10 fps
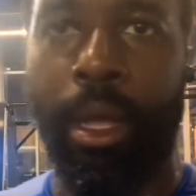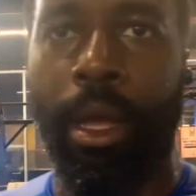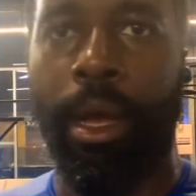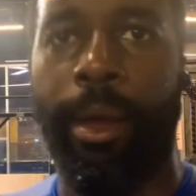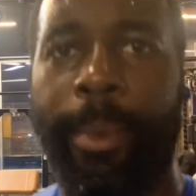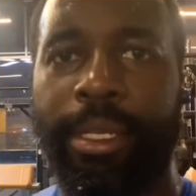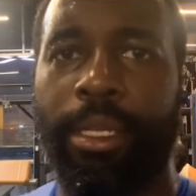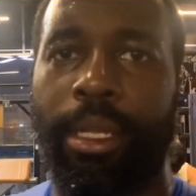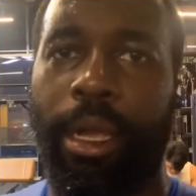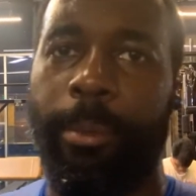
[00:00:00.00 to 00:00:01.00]
Uh,
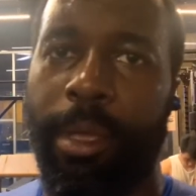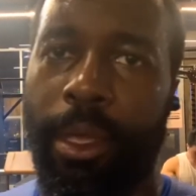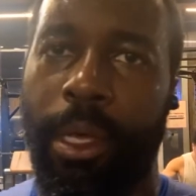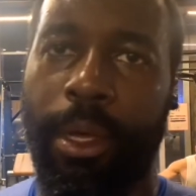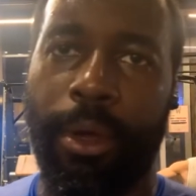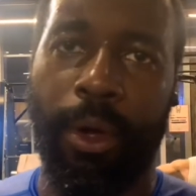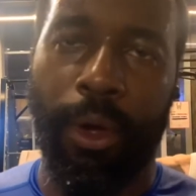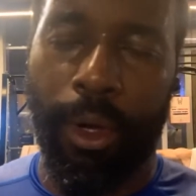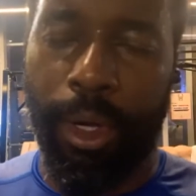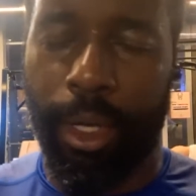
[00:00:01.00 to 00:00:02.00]
basically, I'll be
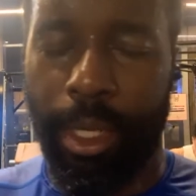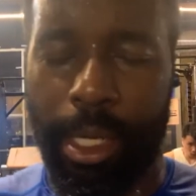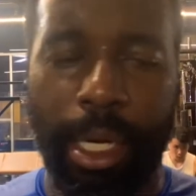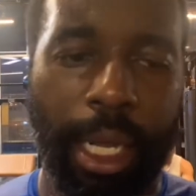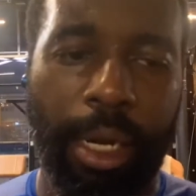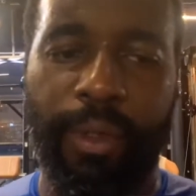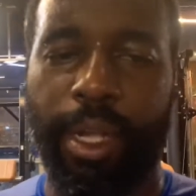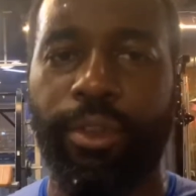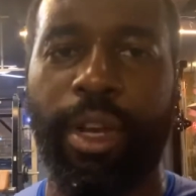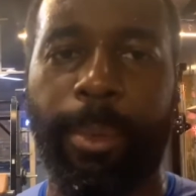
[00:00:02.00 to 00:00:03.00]
uh, in kind of like a
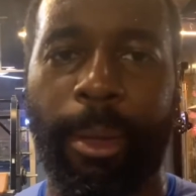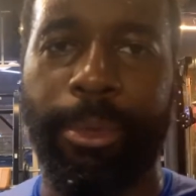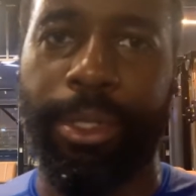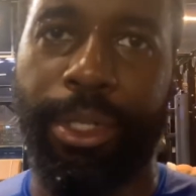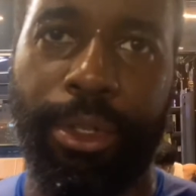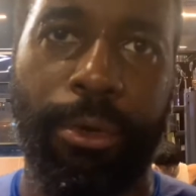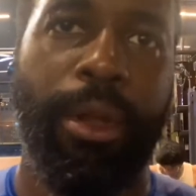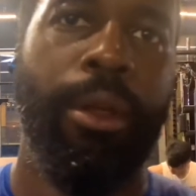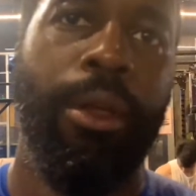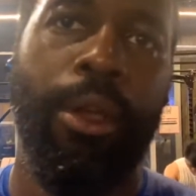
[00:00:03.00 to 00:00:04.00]
tripod position doing
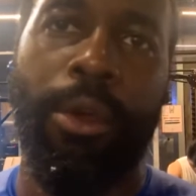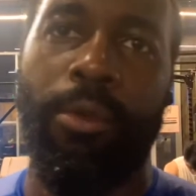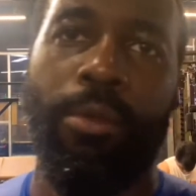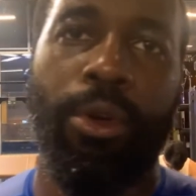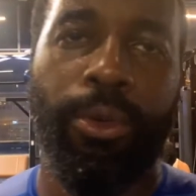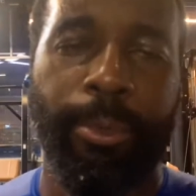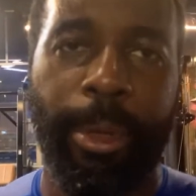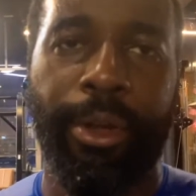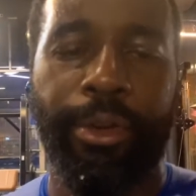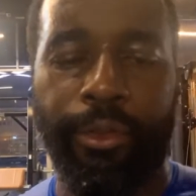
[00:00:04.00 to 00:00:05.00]
rows
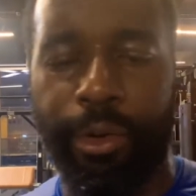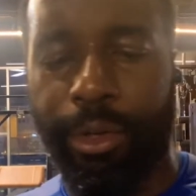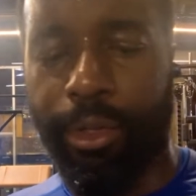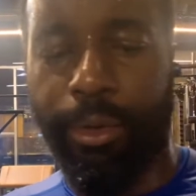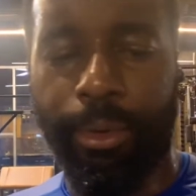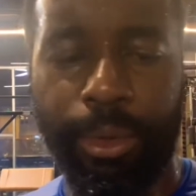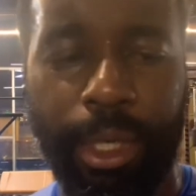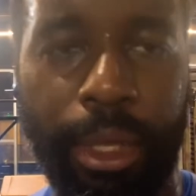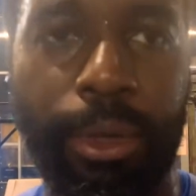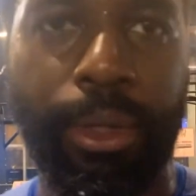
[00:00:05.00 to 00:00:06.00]
bent over. So
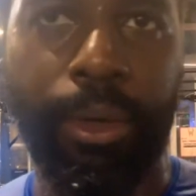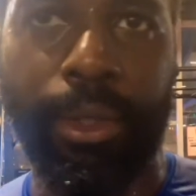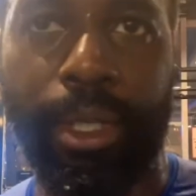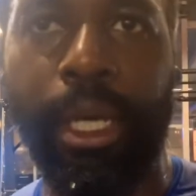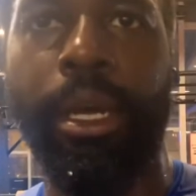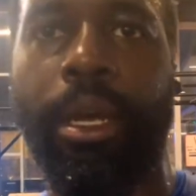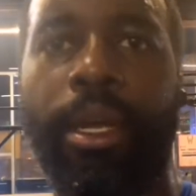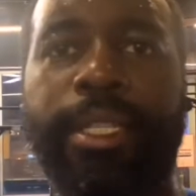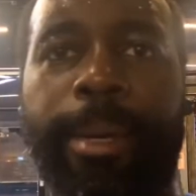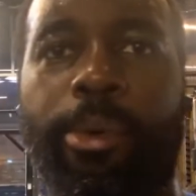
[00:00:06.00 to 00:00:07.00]
let's go See
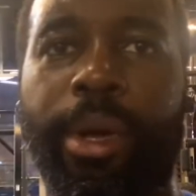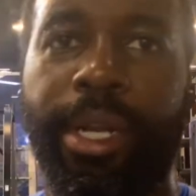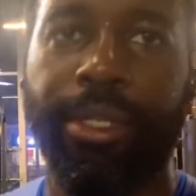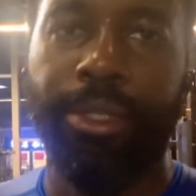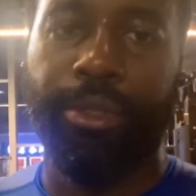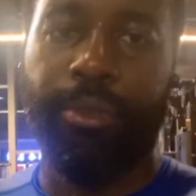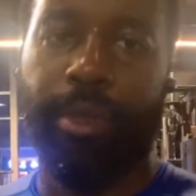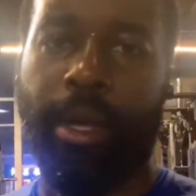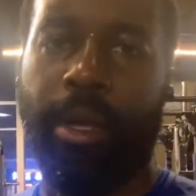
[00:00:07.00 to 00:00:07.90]
how way I should choose for that.